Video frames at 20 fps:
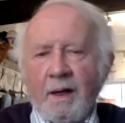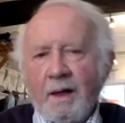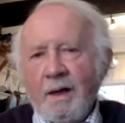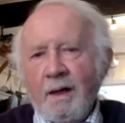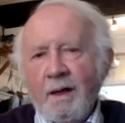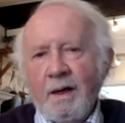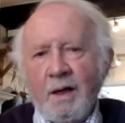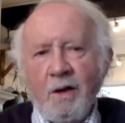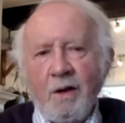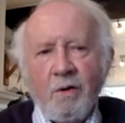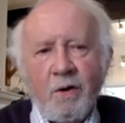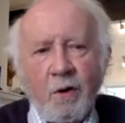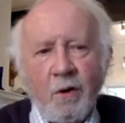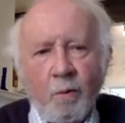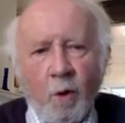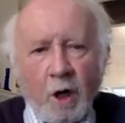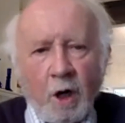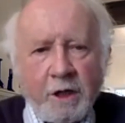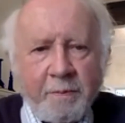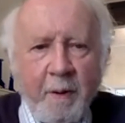You can
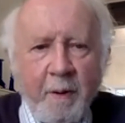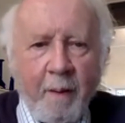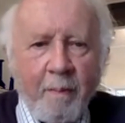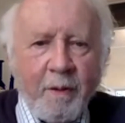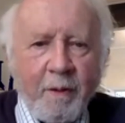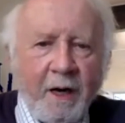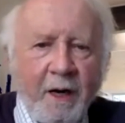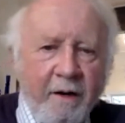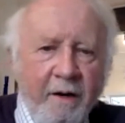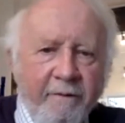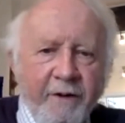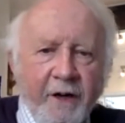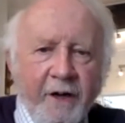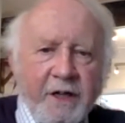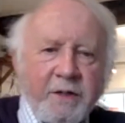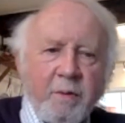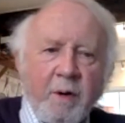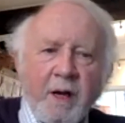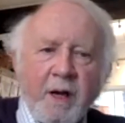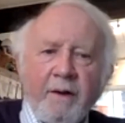watch people in the
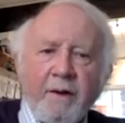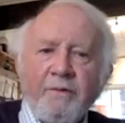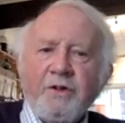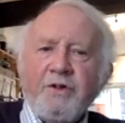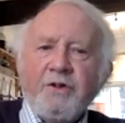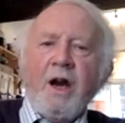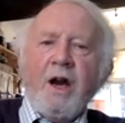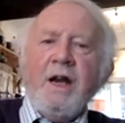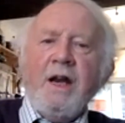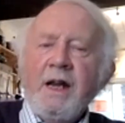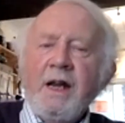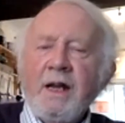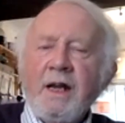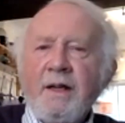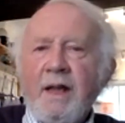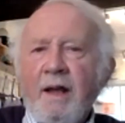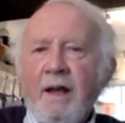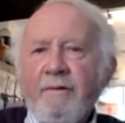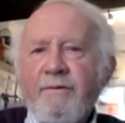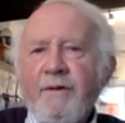first week of training
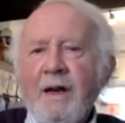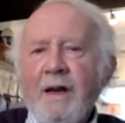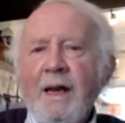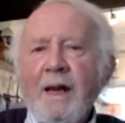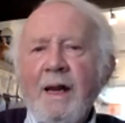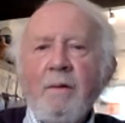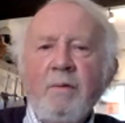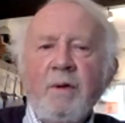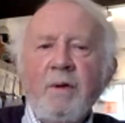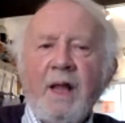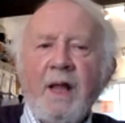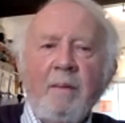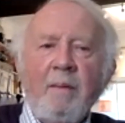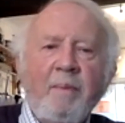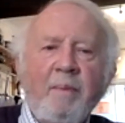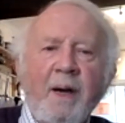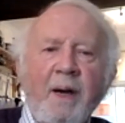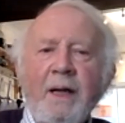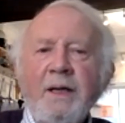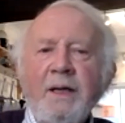and they're fiddling with their
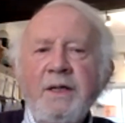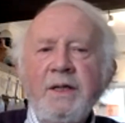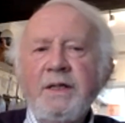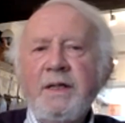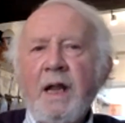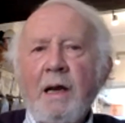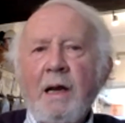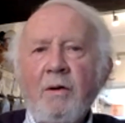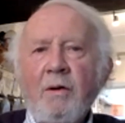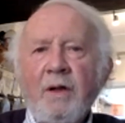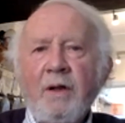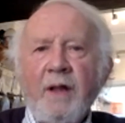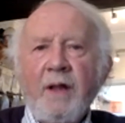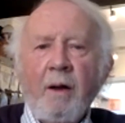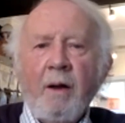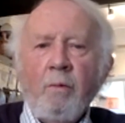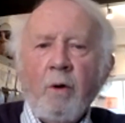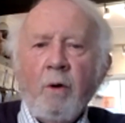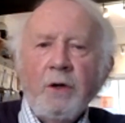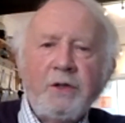pens, they look at
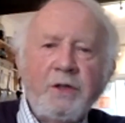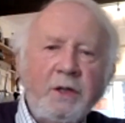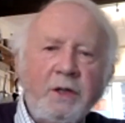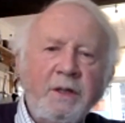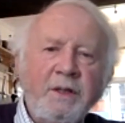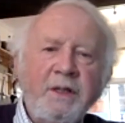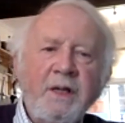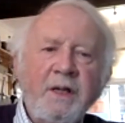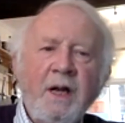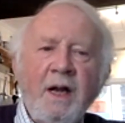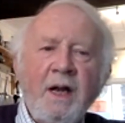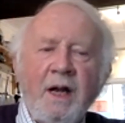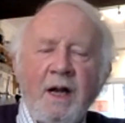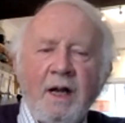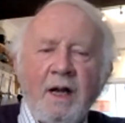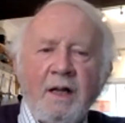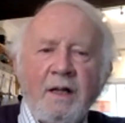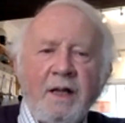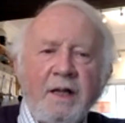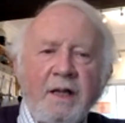their watches,
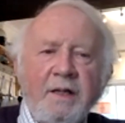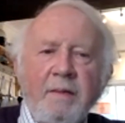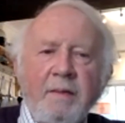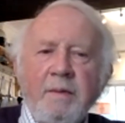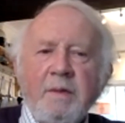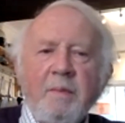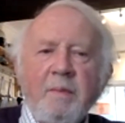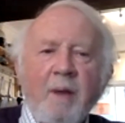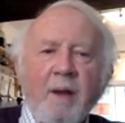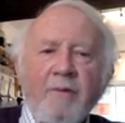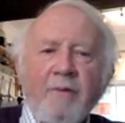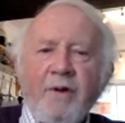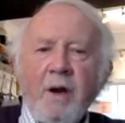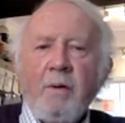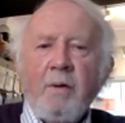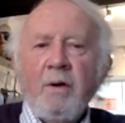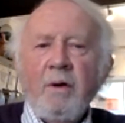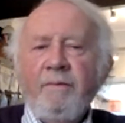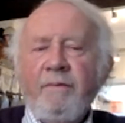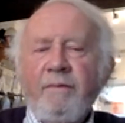they seem to make
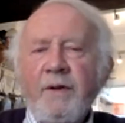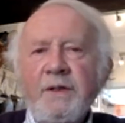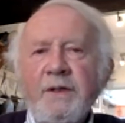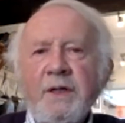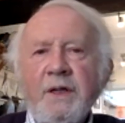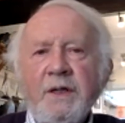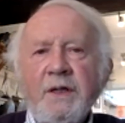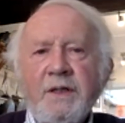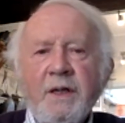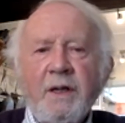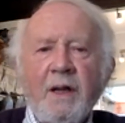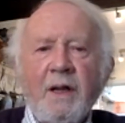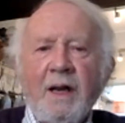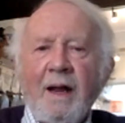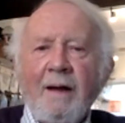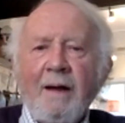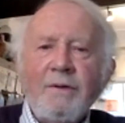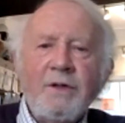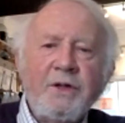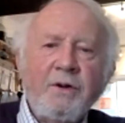frequent visits to the
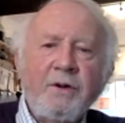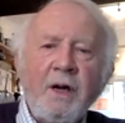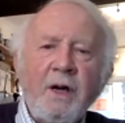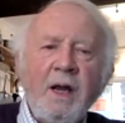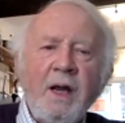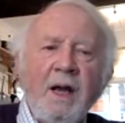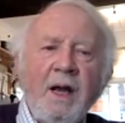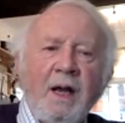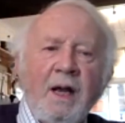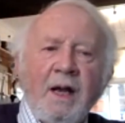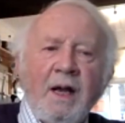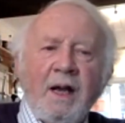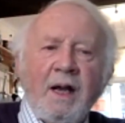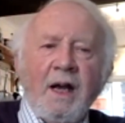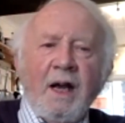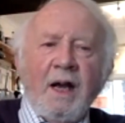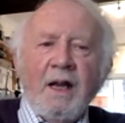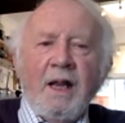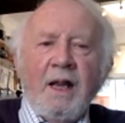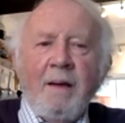lavatory,
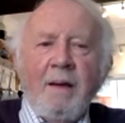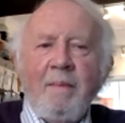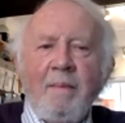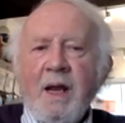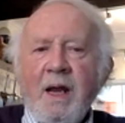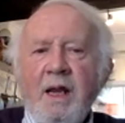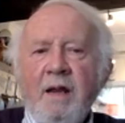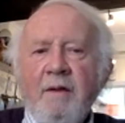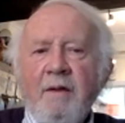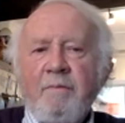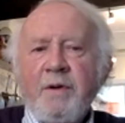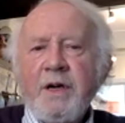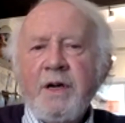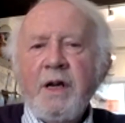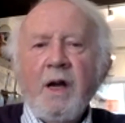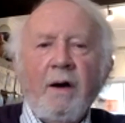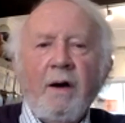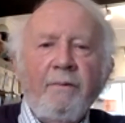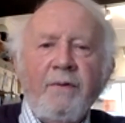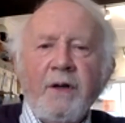and they're making it
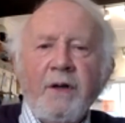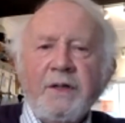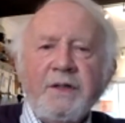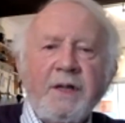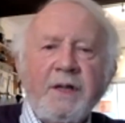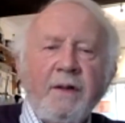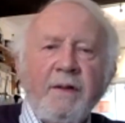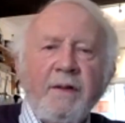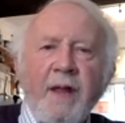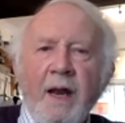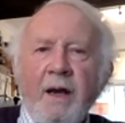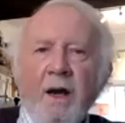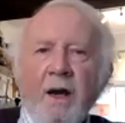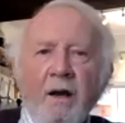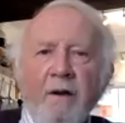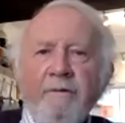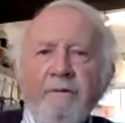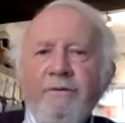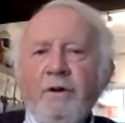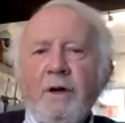pretty obvious that they're
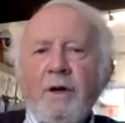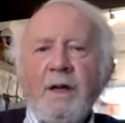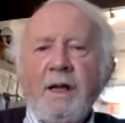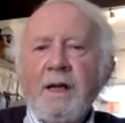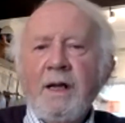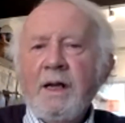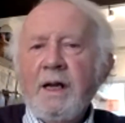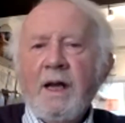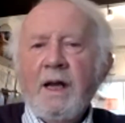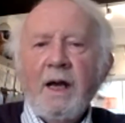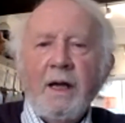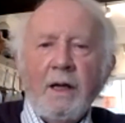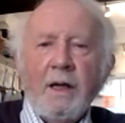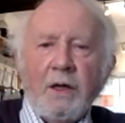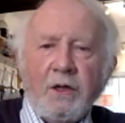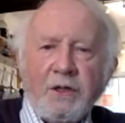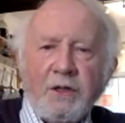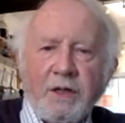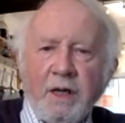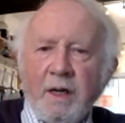not fully
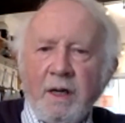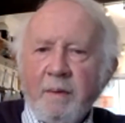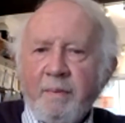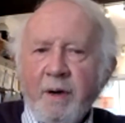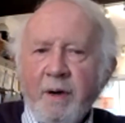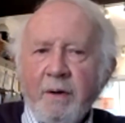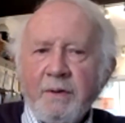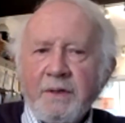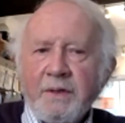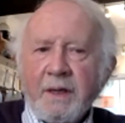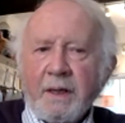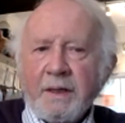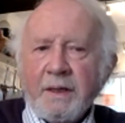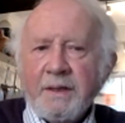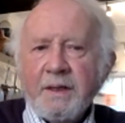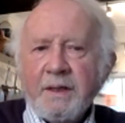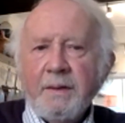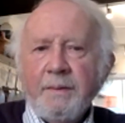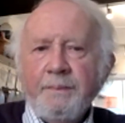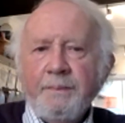engaged in the
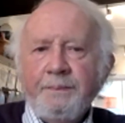process.